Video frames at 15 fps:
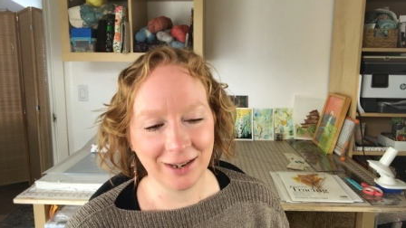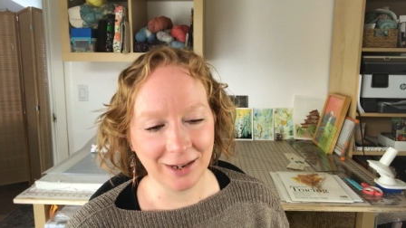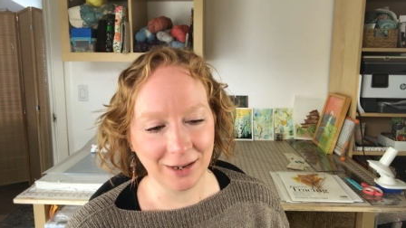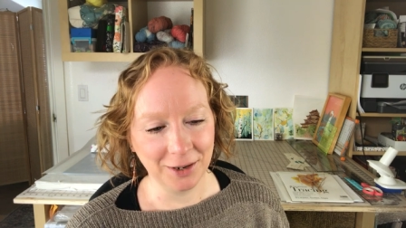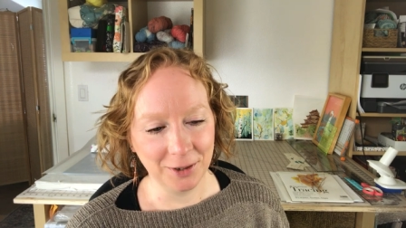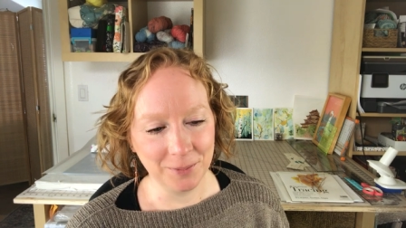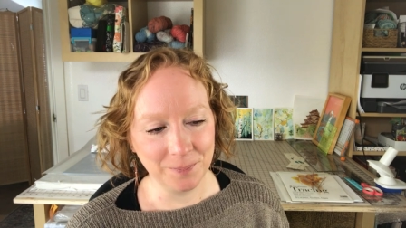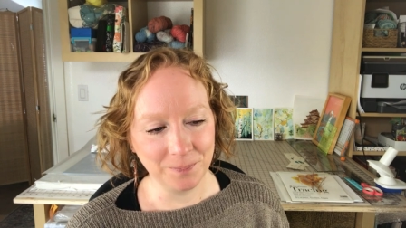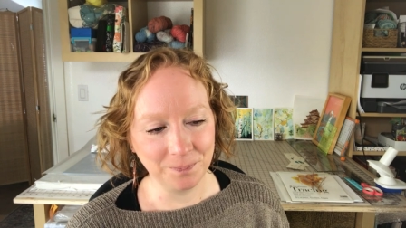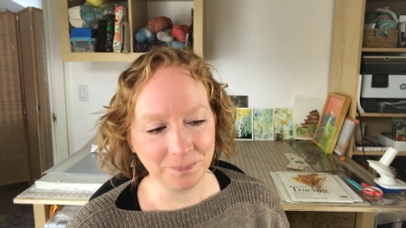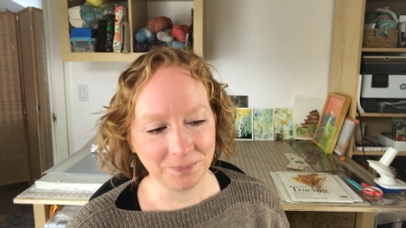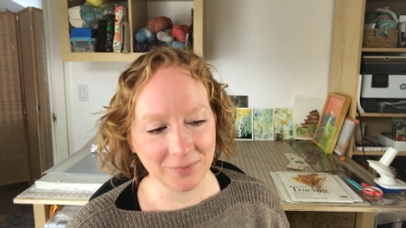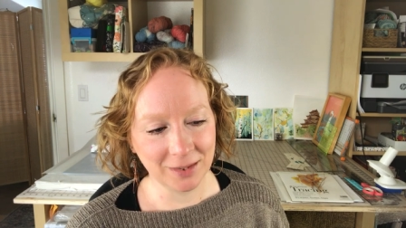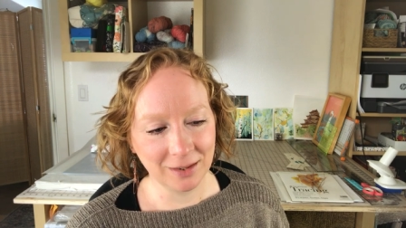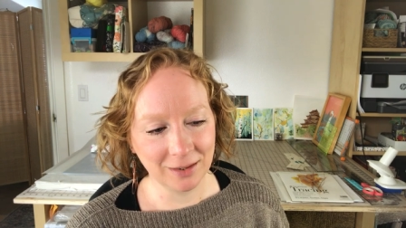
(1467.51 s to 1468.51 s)
Um,
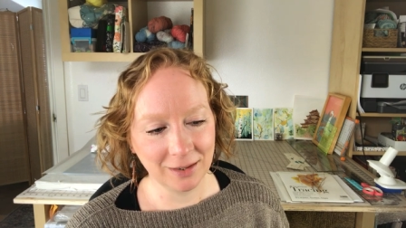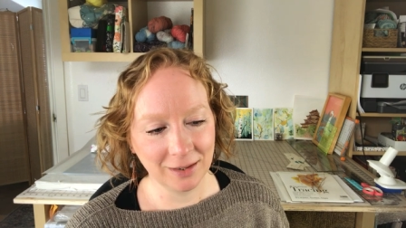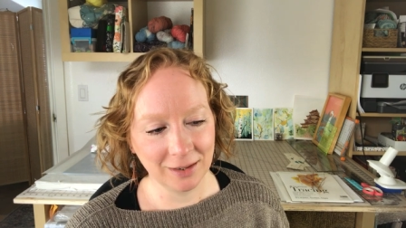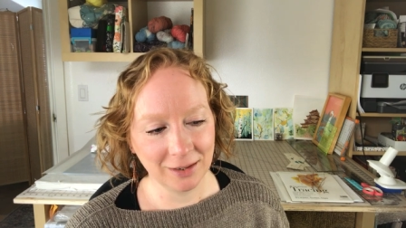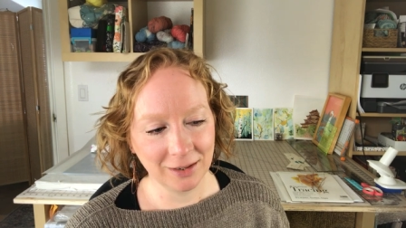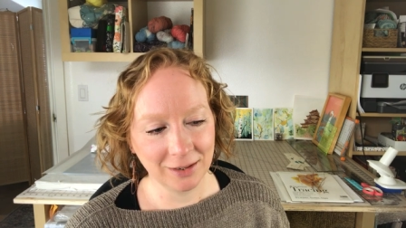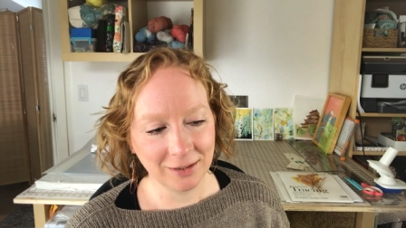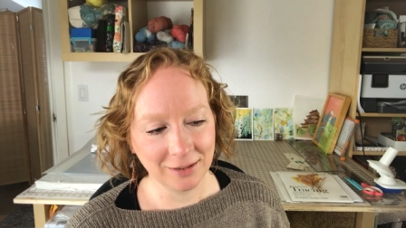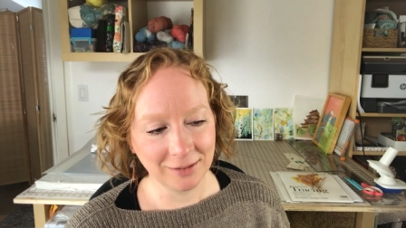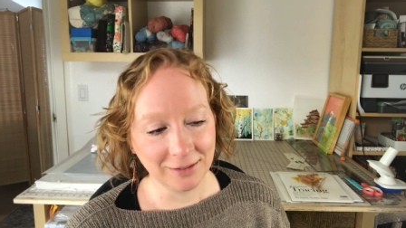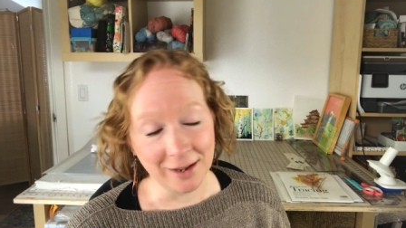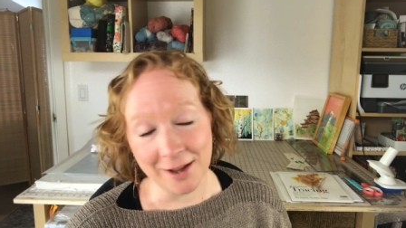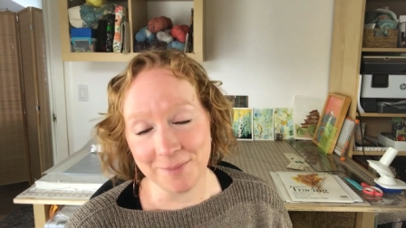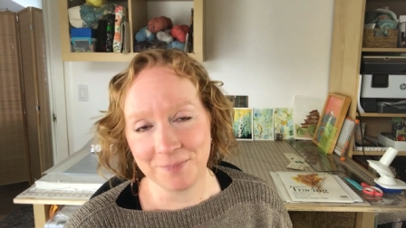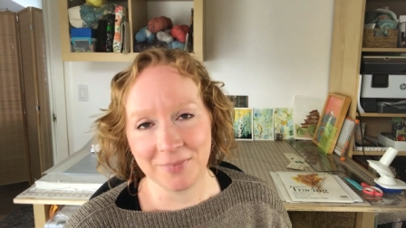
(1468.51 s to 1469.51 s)

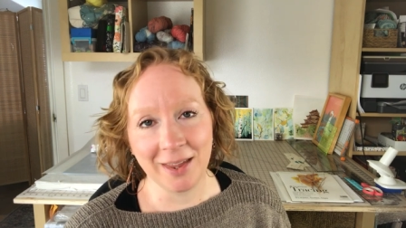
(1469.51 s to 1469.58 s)
yeah.